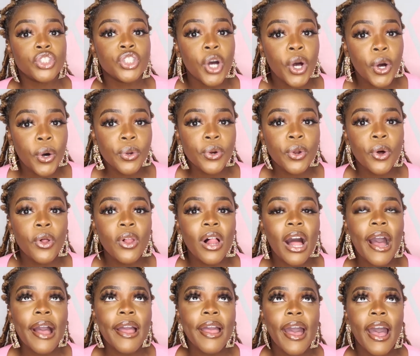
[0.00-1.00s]
total
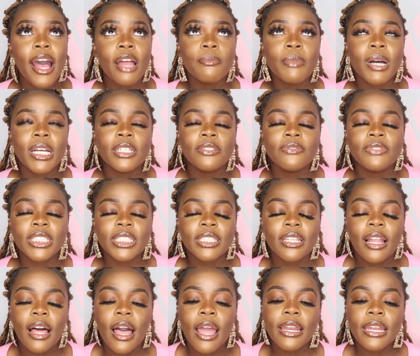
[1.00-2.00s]
I had my
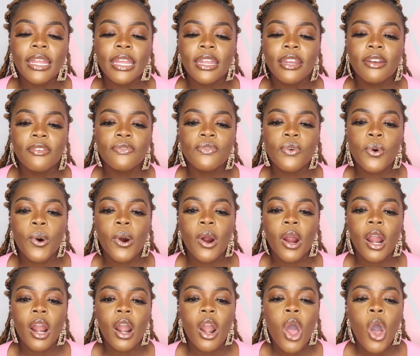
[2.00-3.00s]
Invisalign in
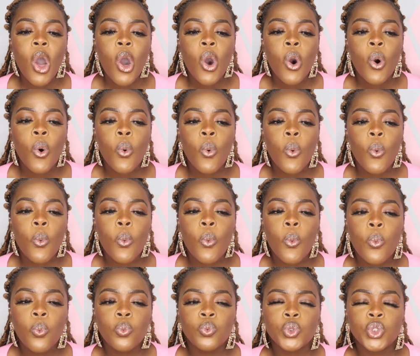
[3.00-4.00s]
for
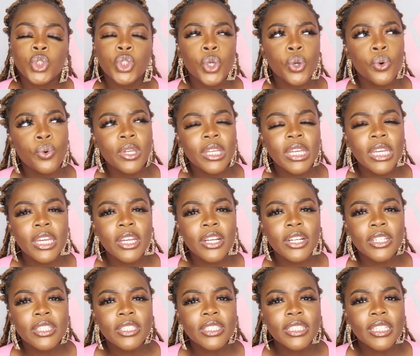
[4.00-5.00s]
2.5
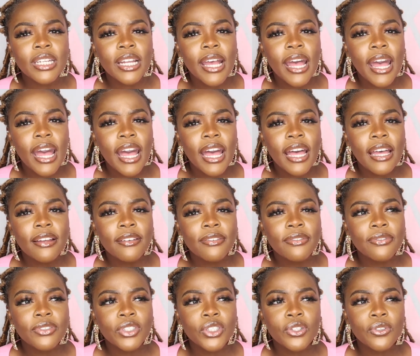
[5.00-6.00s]
years,
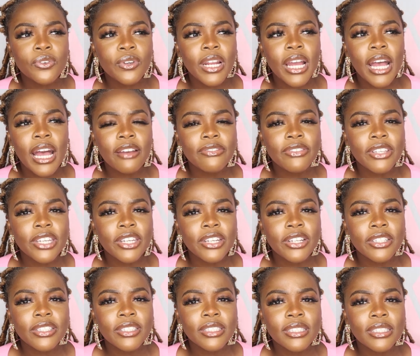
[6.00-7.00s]
2.5
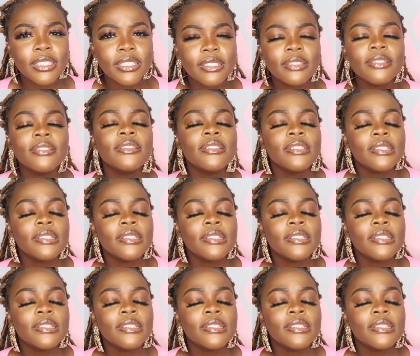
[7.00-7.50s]
years,